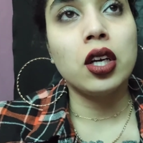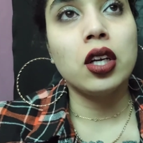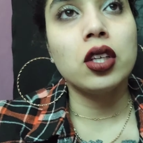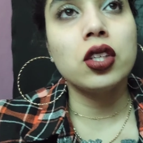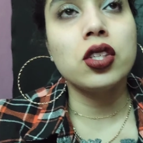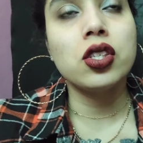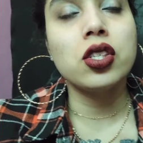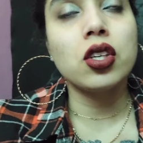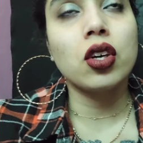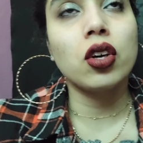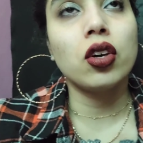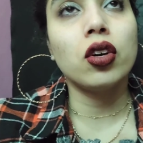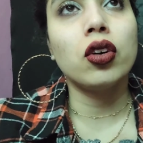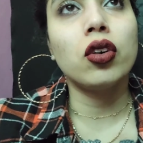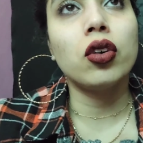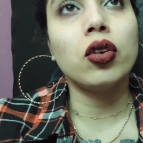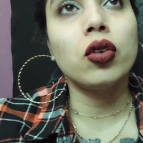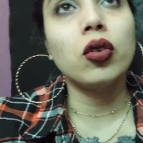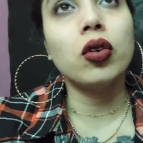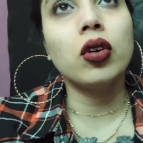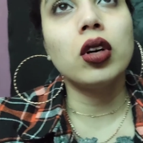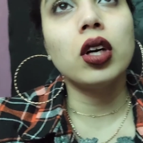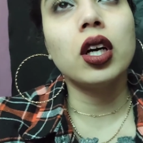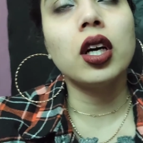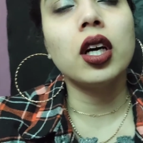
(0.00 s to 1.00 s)

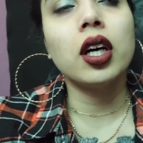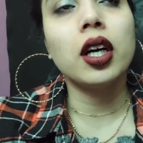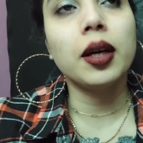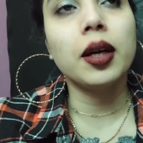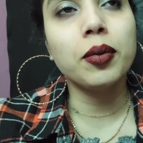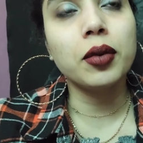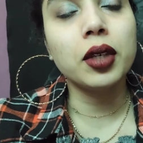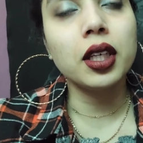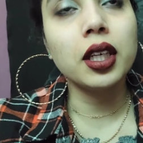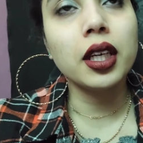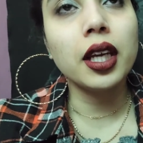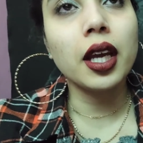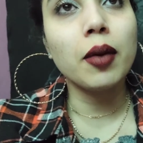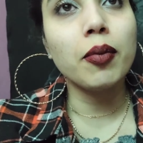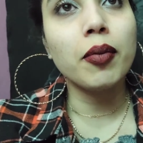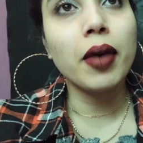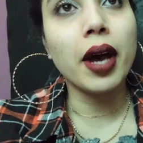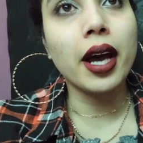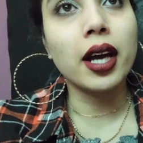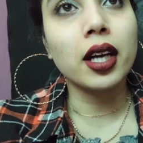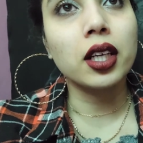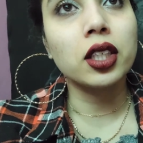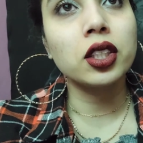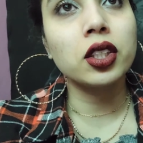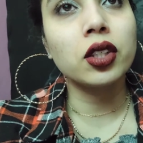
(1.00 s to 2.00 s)
So I'm going to get
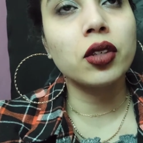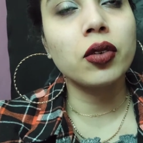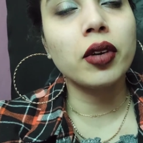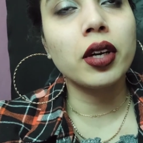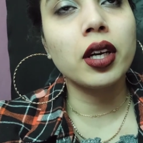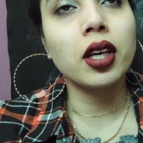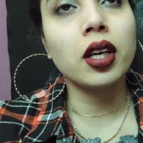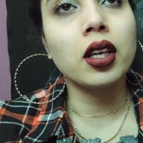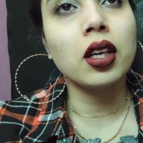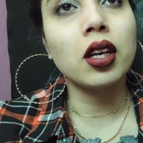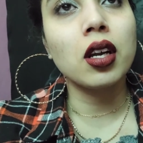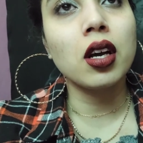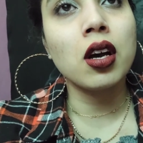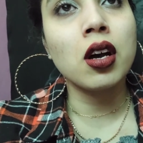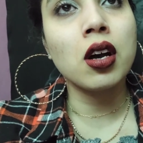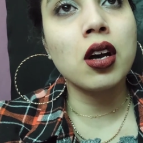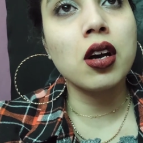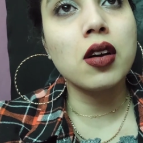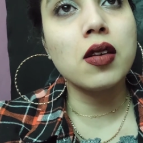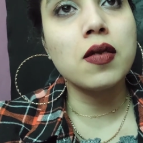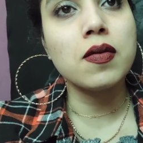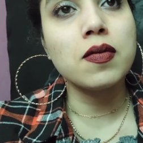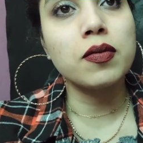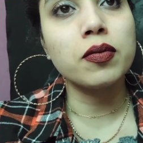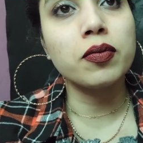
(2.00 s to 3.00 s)
back to it.
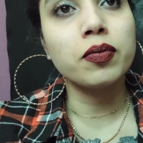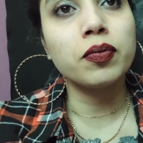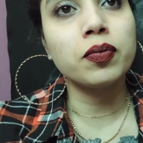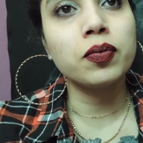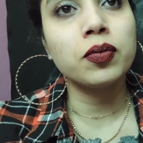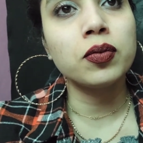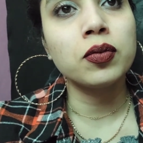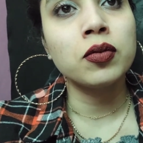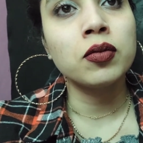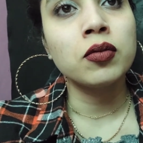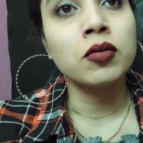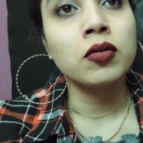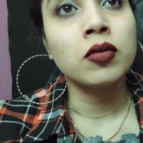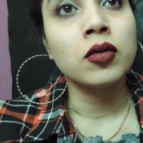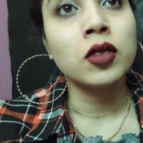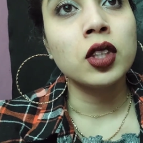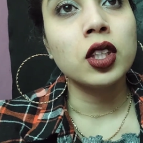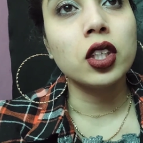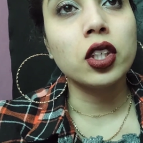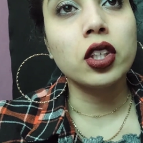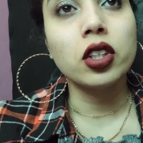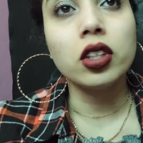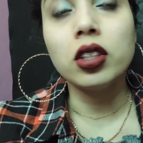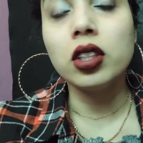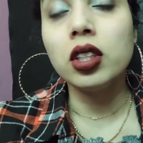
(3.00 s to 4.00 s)
Um, the
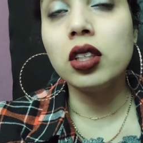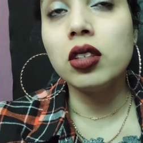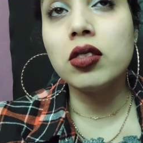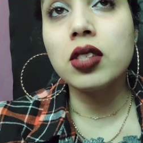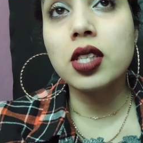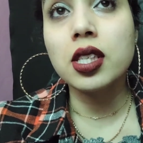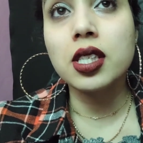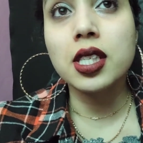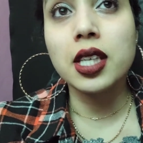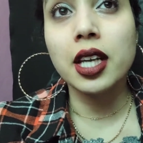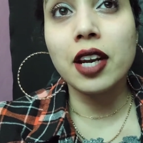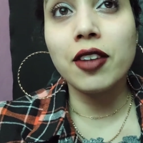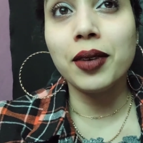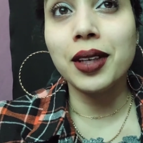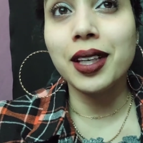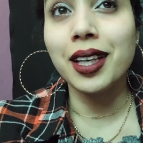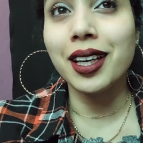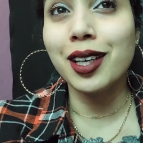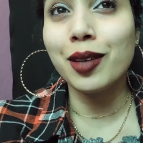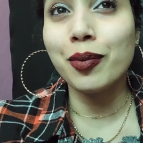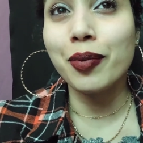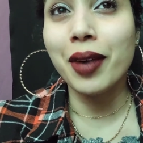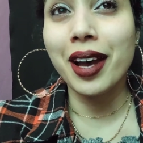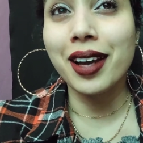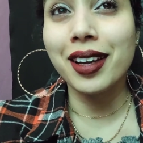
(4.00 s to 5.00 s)
good news is that I've been
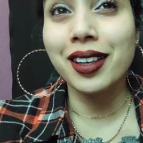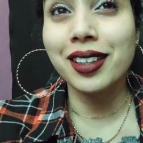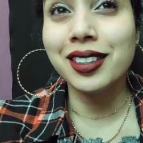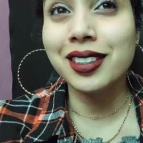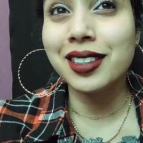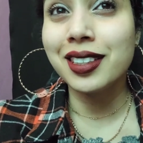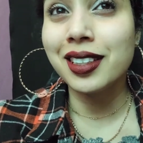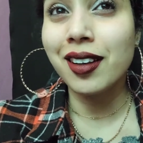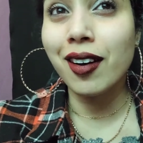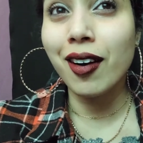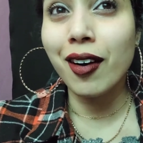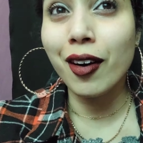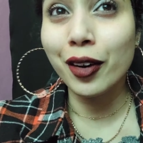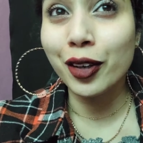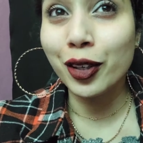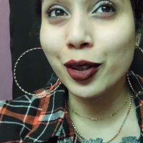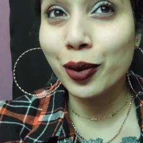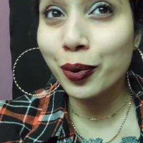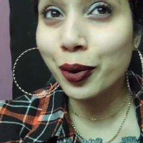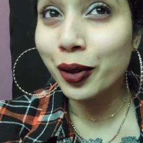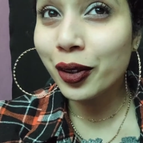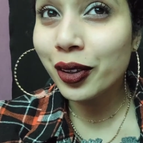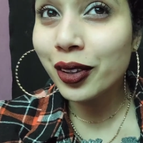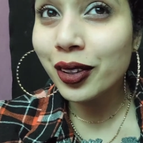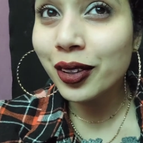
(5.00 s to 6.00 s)
getting back into the
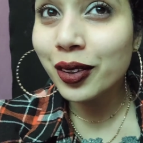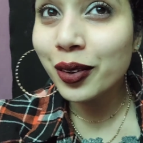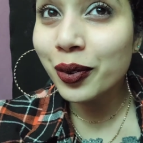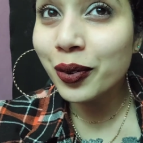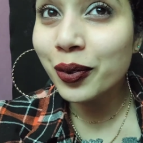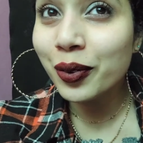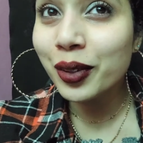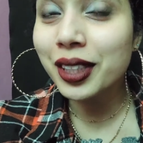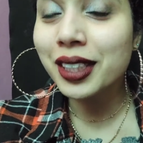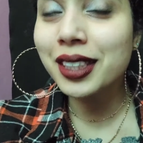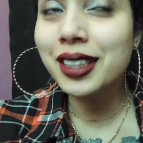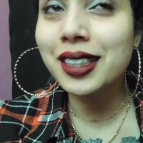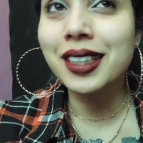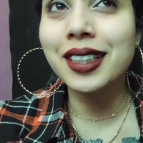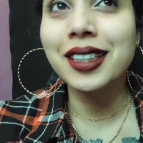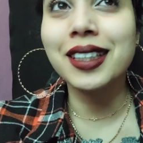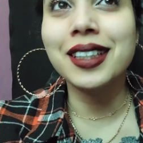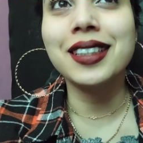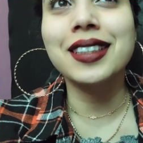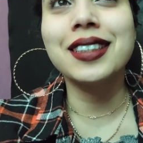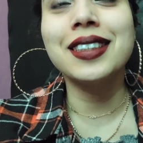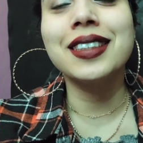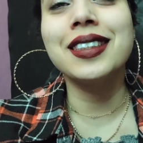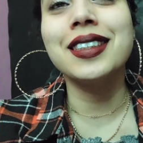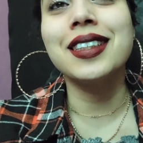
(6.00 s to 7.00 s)
audiobook, which
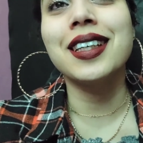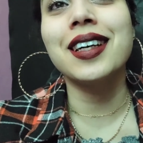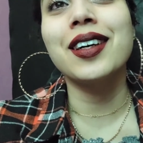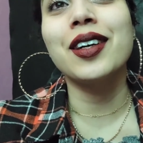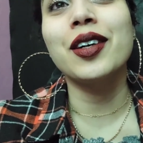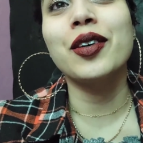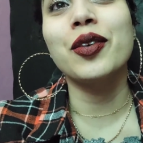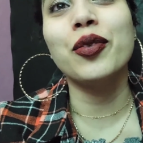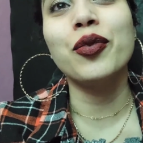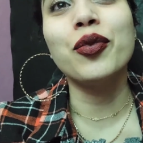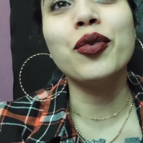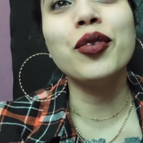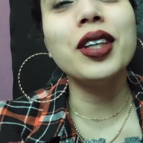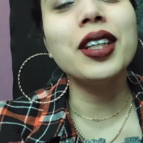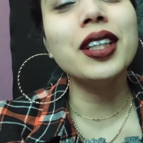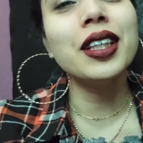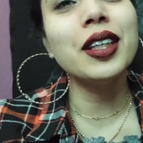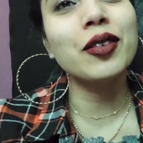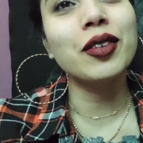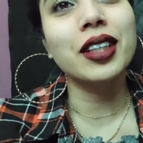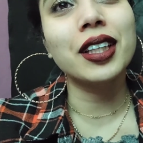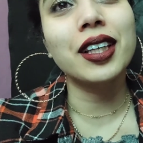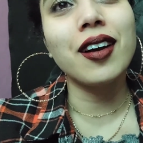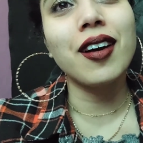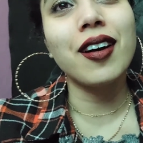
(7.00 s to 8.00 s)
is uh, really,
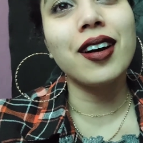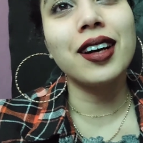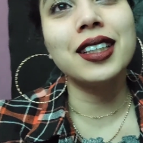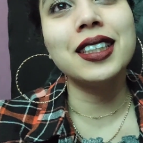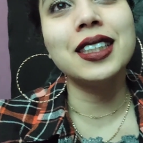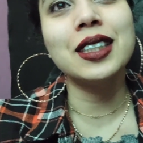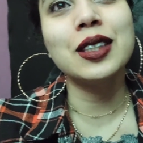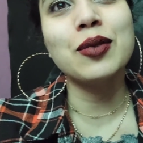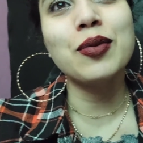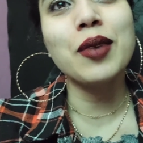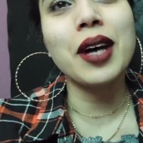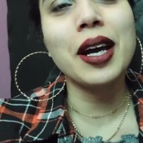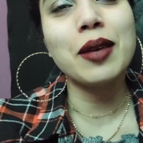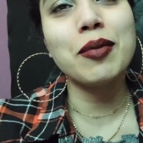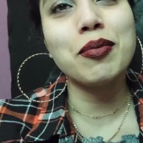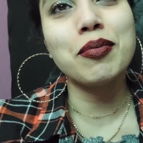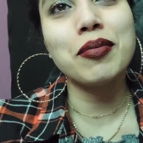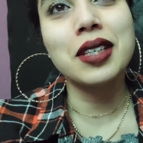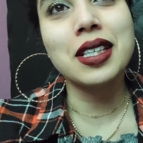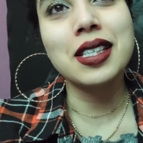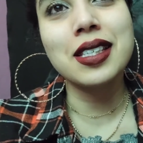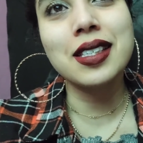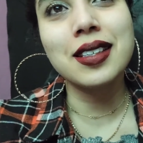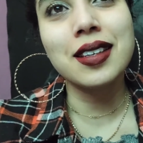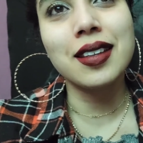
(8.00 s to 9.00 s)
really awesome. I
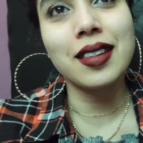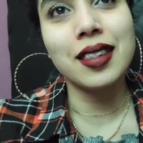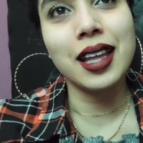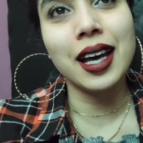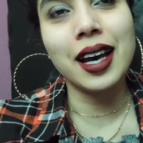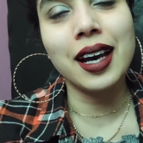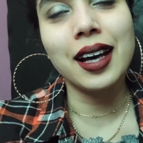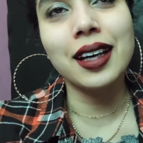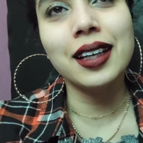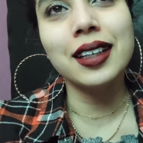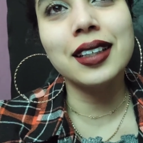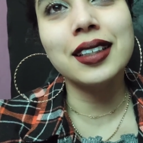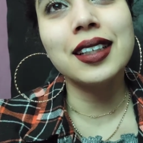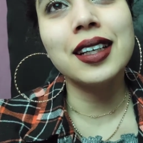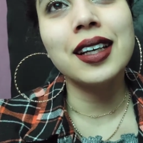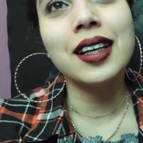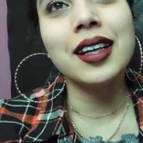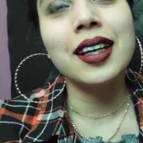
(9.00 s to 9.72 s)
missed that.